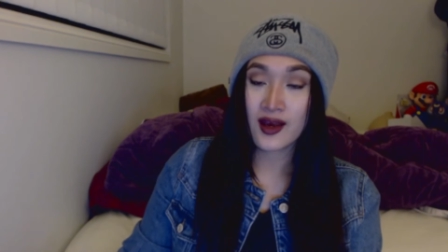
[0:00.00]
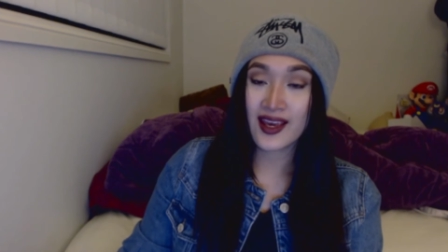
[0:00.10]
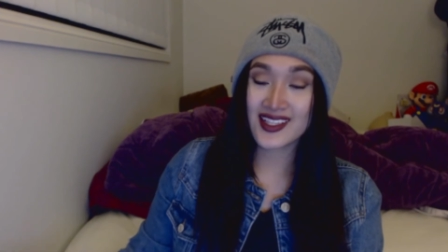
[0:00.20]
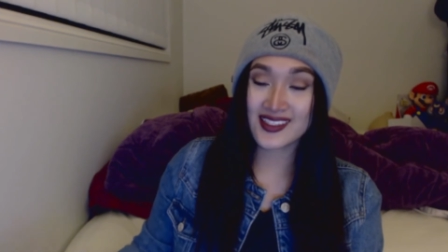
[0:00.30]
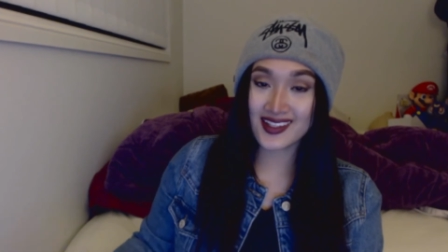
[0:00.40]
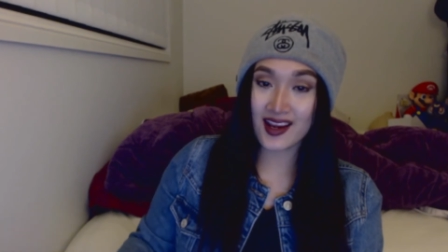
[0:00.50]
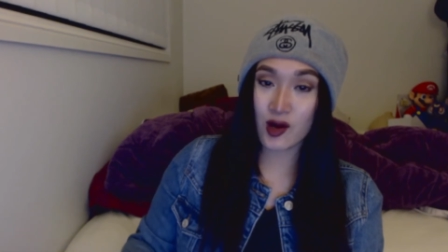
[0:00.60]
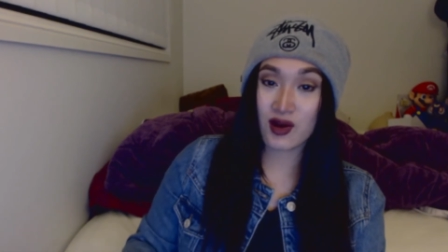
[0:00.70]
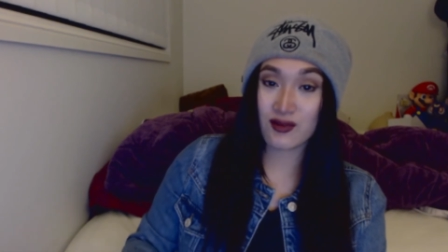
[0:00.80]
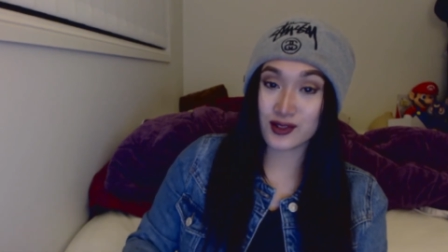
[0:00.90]
He did,
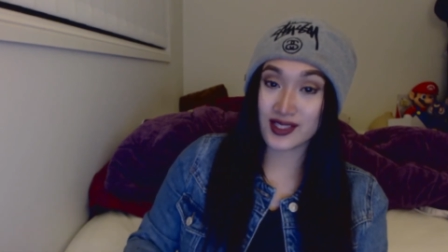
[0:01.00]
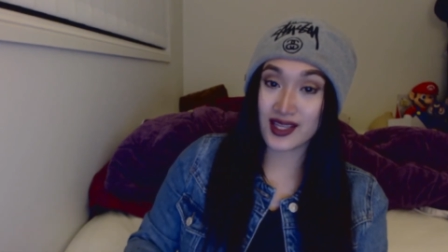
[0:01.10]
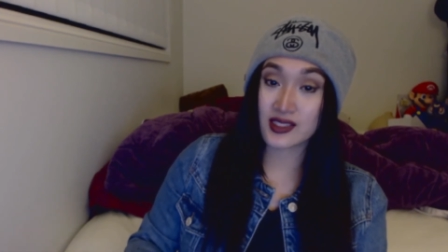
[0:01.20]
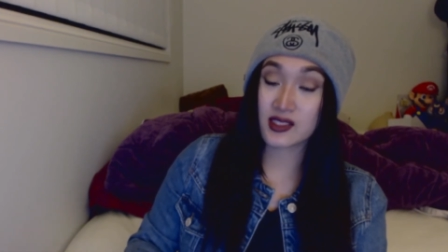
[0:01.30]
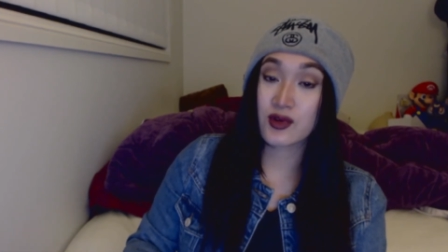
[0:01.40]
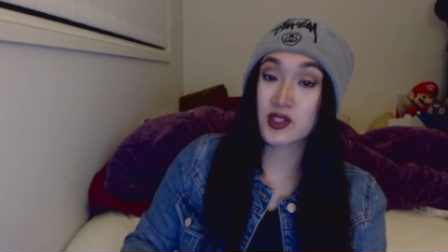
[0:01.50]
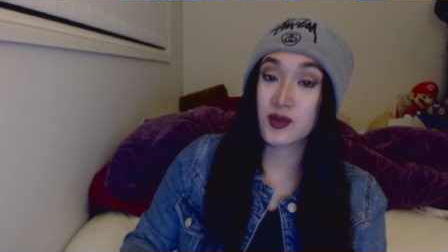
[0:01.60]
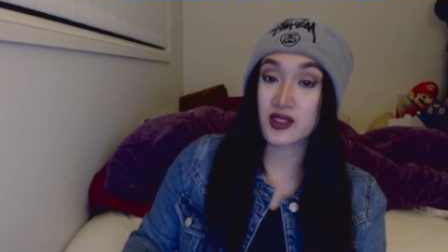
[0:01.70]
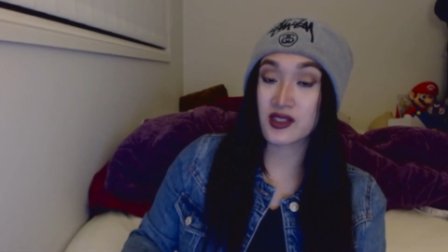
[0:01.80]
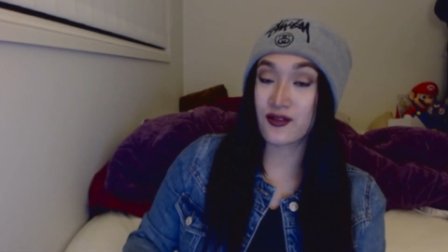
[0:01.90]
however, say that it's going to
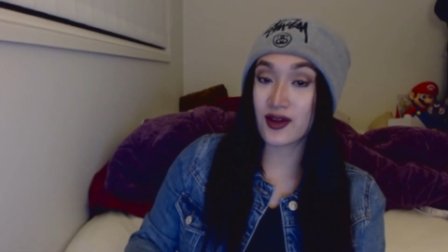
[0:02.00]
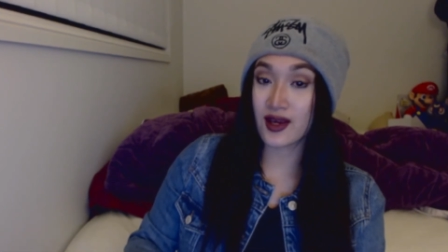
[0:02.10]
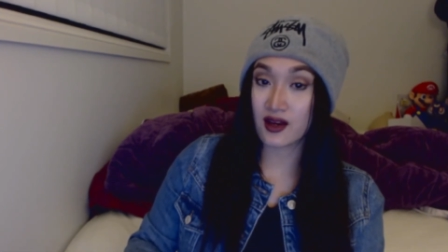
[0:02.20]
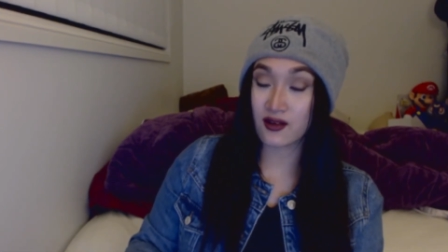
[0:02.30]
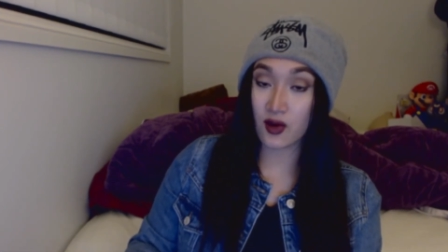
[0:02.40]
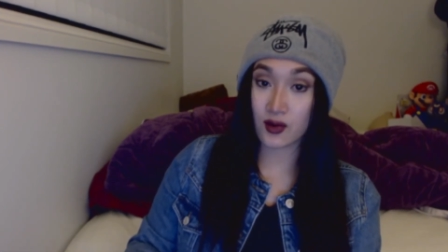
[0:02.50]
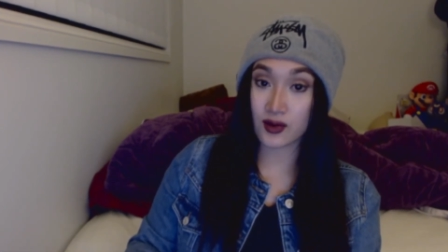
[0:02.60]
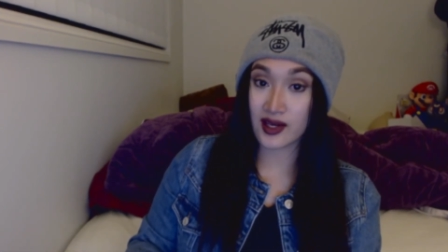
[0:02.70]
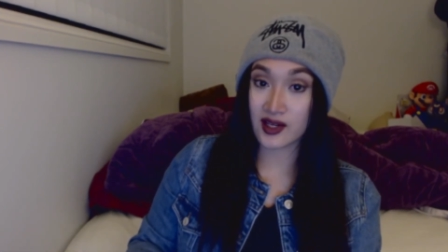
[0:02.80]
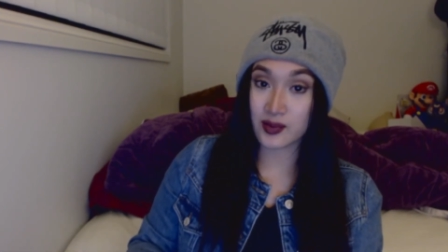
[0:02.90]
be a different kind of
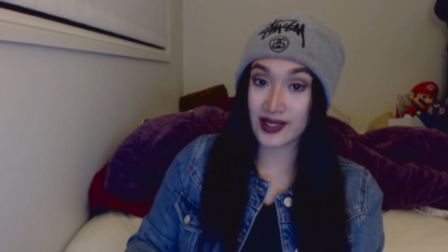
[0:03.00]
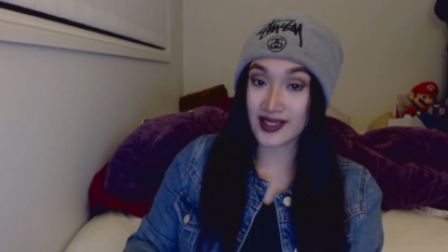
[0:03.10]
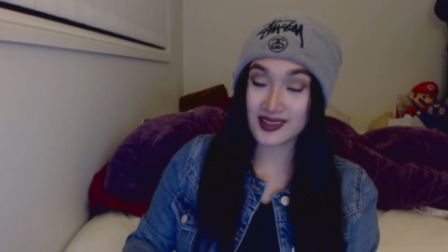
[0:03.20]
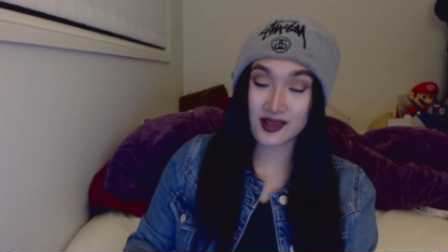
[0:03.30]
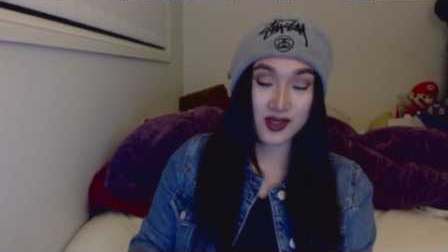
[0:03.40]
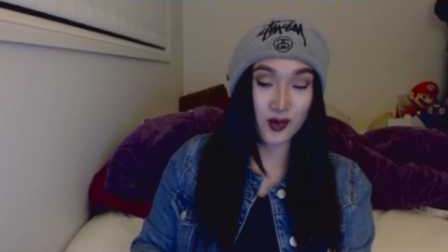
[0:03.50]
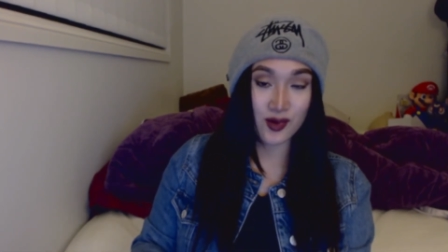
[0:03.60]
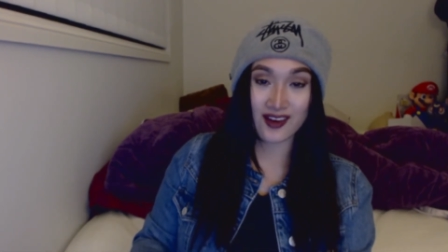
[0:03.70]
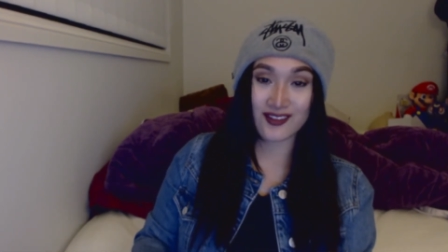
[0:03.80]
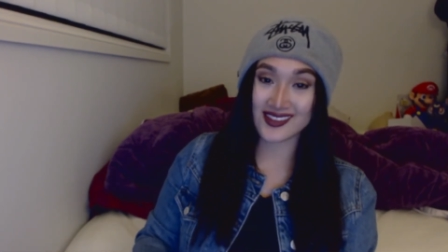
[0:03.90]
online play, something we
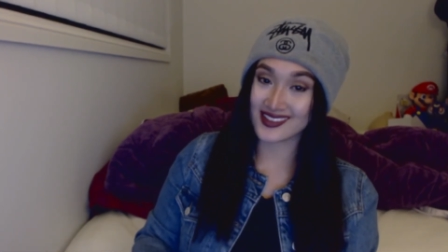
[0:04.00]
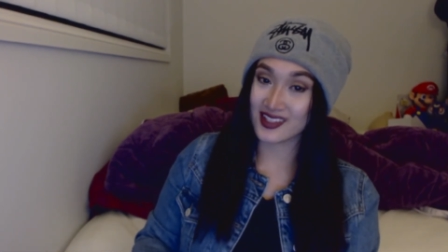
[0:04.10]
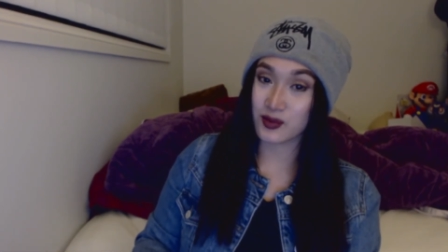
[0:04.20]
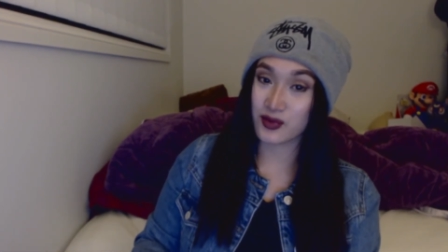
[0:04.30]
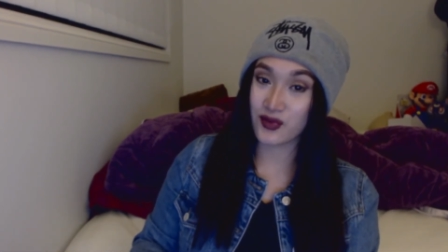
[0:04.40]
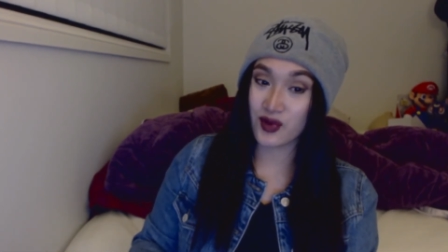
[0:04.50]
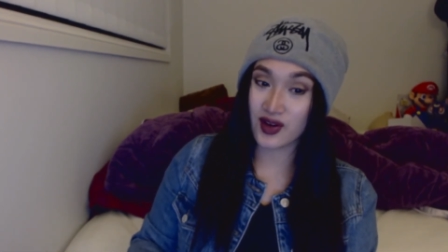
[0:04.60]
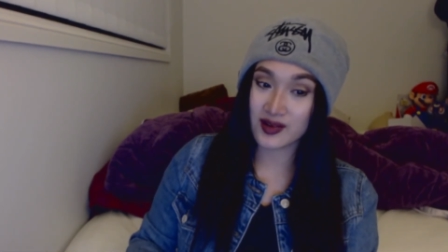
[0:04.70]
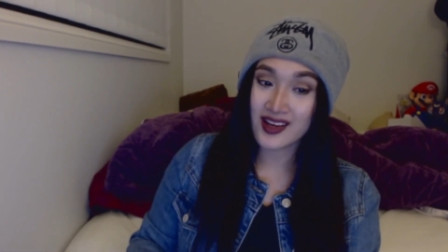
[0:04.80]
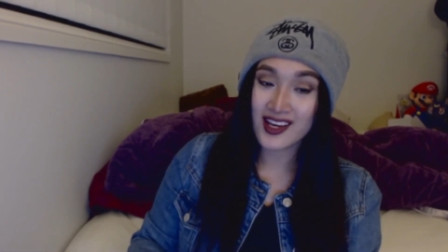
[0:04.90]
haven't seen before.